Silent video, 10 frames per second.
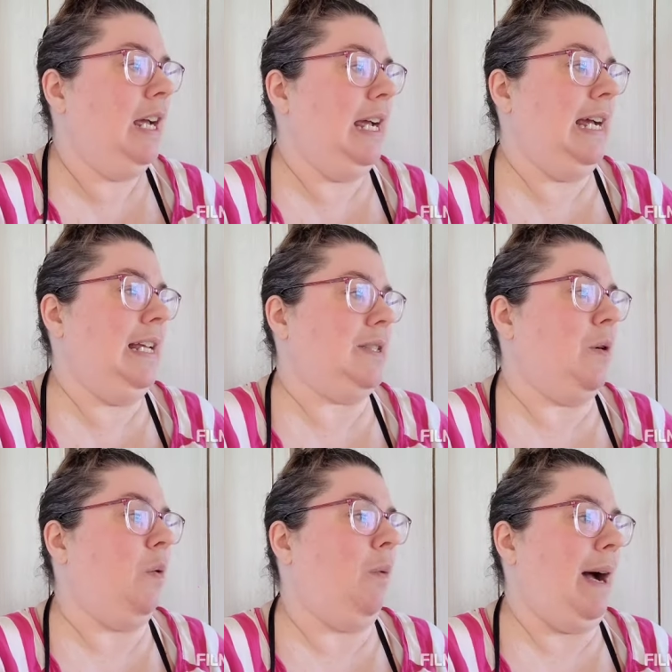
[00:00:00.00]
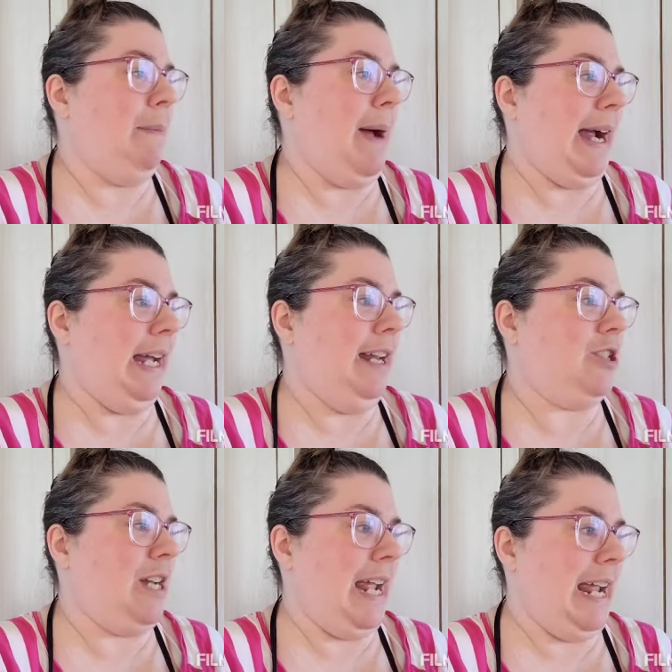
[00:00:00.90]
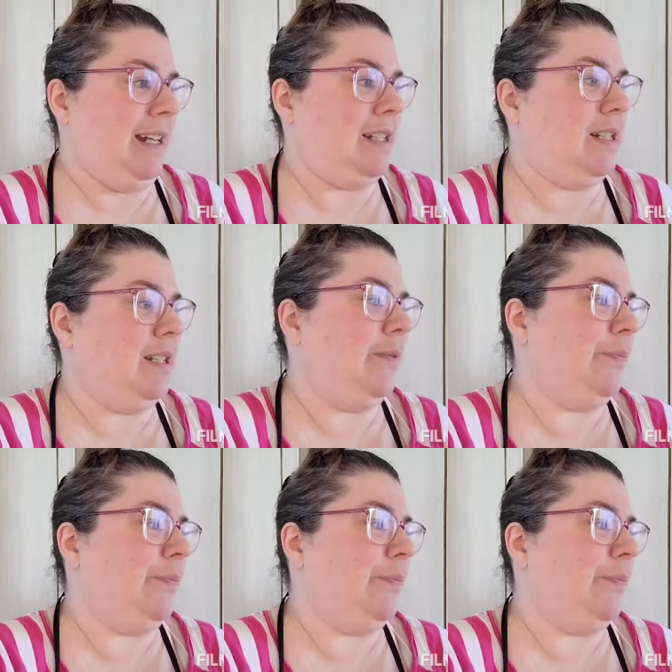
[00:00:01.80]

is one package, eight